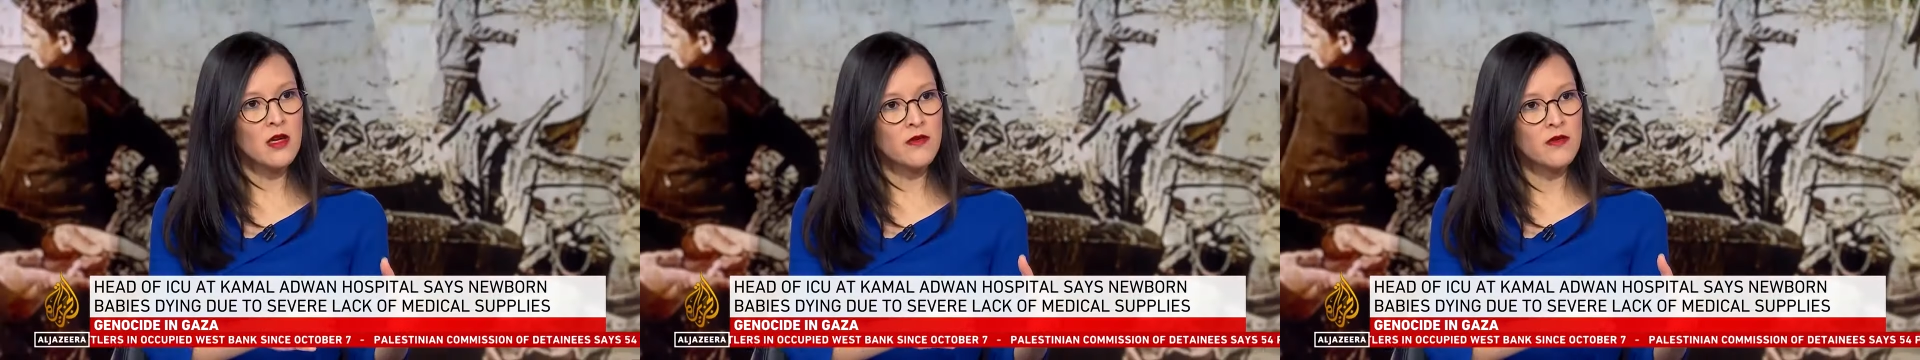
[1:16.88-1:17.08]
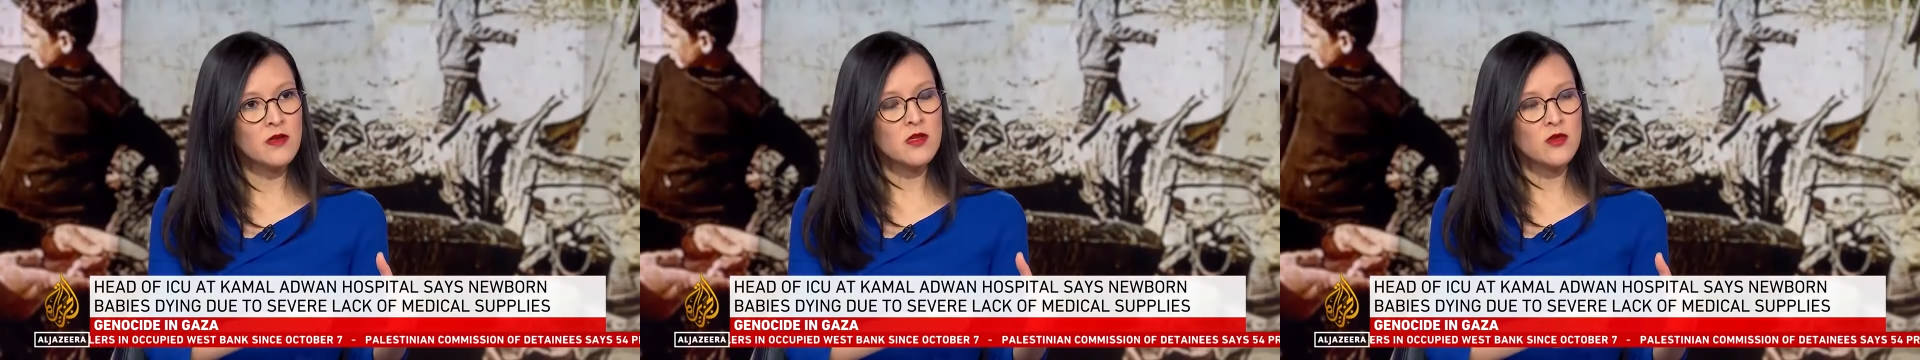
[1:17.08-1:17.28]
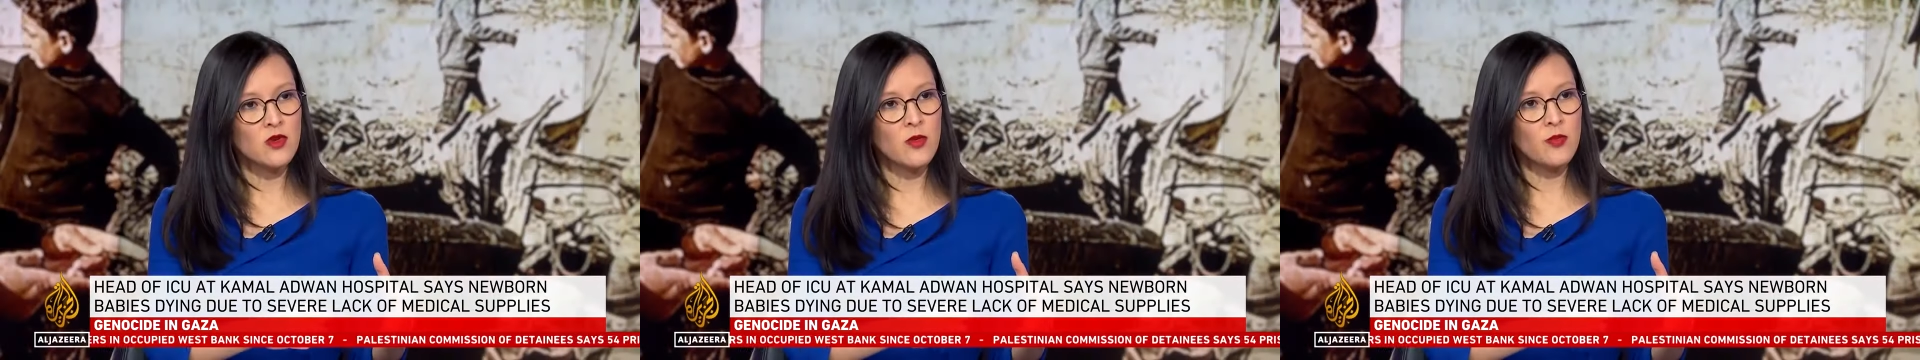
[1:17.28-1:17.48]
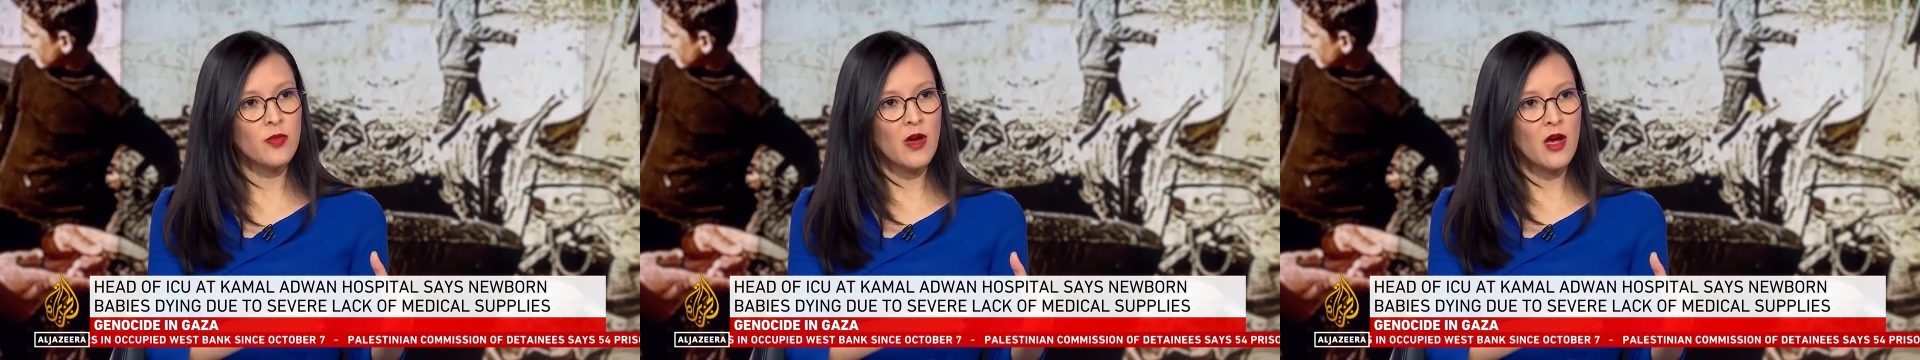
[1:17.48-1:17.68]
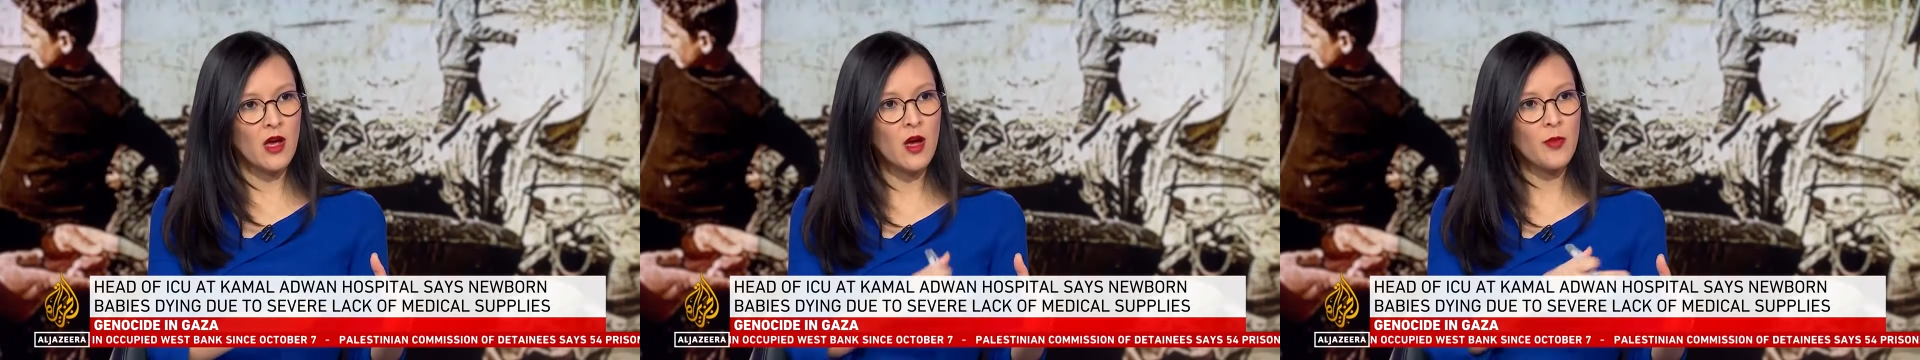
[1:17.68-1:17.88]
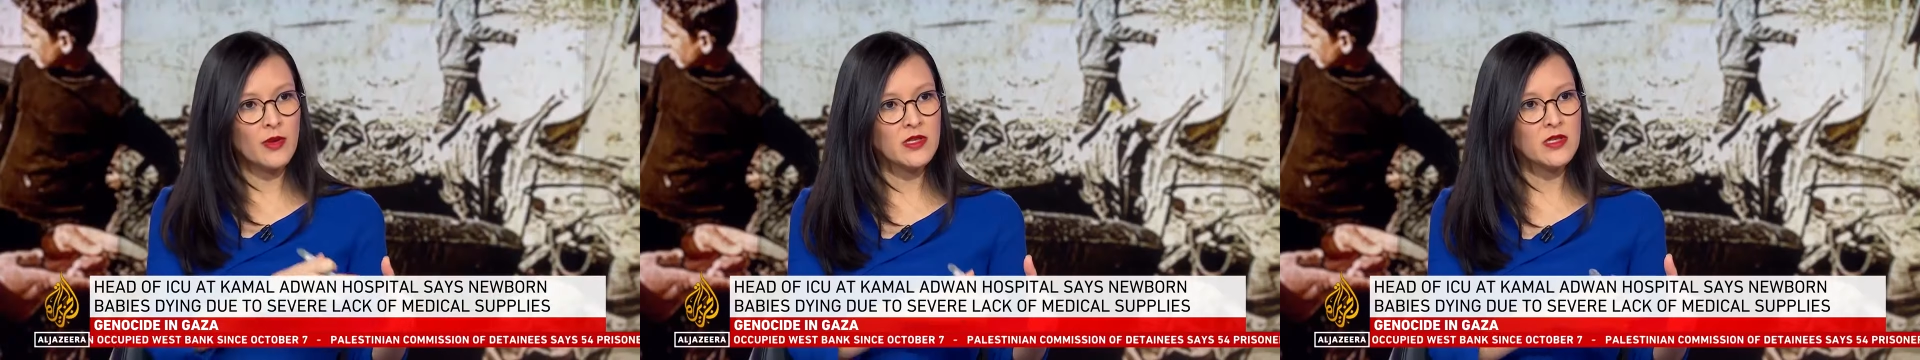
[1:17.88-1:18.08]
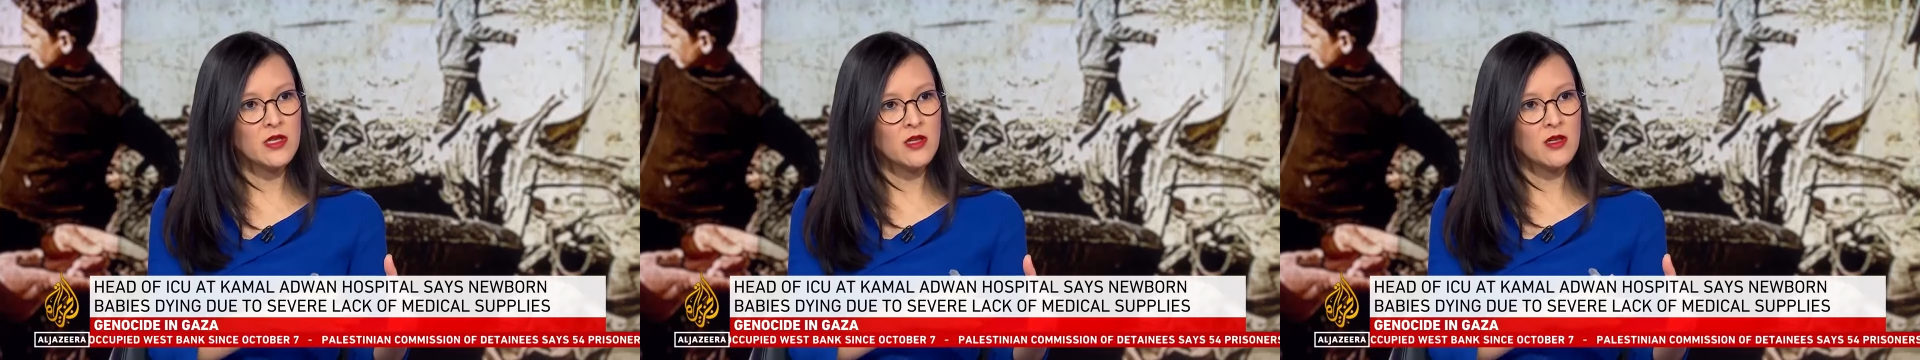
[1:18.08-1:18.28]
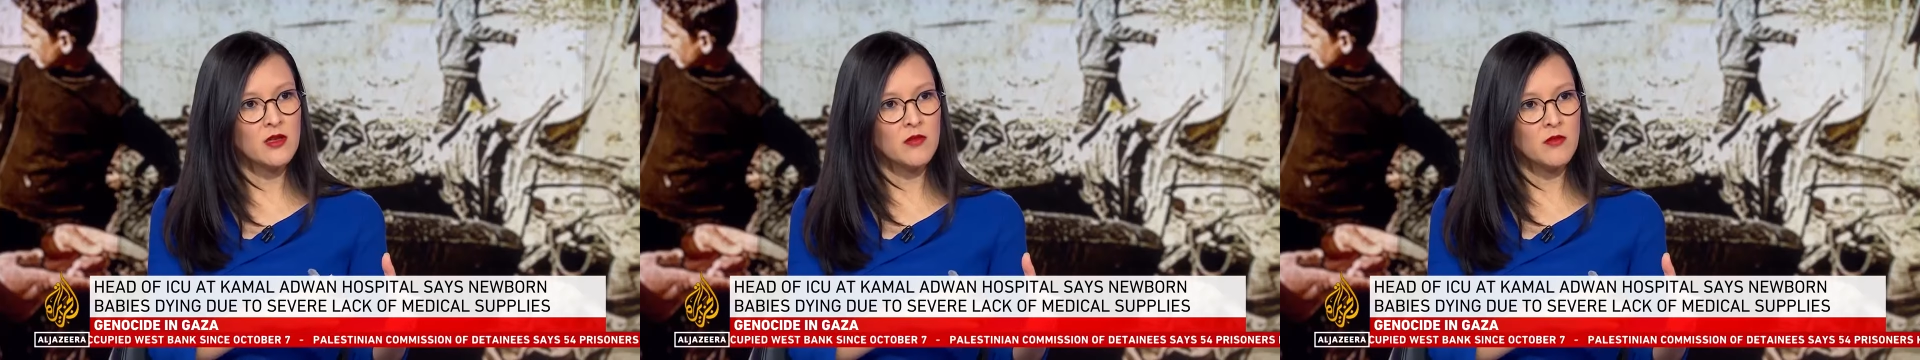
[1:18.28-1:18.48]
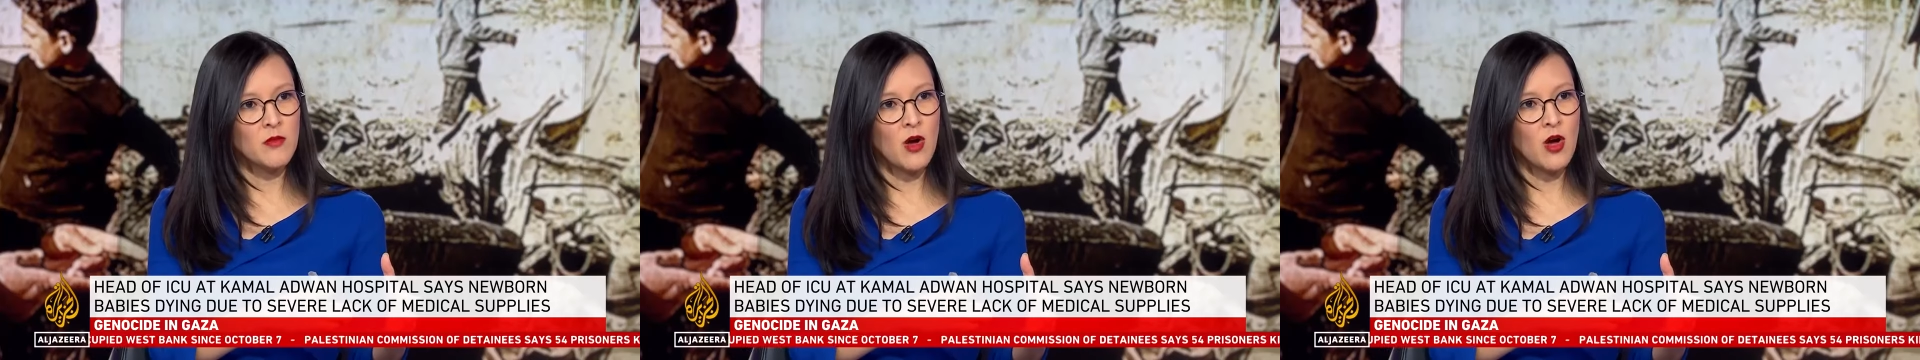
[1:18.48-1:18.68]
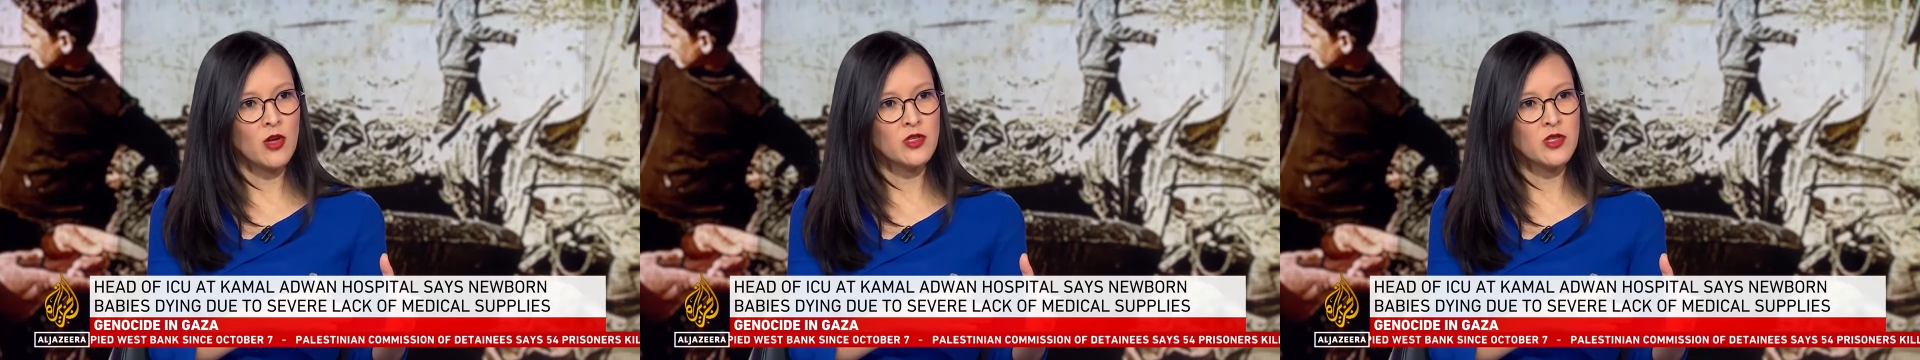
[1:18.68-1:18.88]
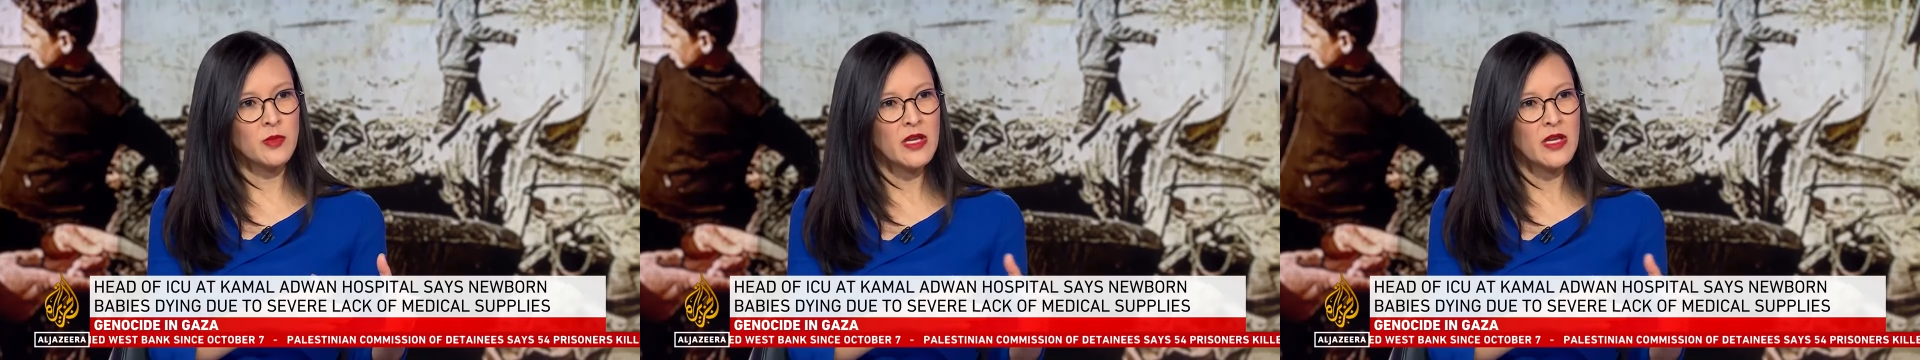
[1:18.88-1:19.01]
in the Strip up until March.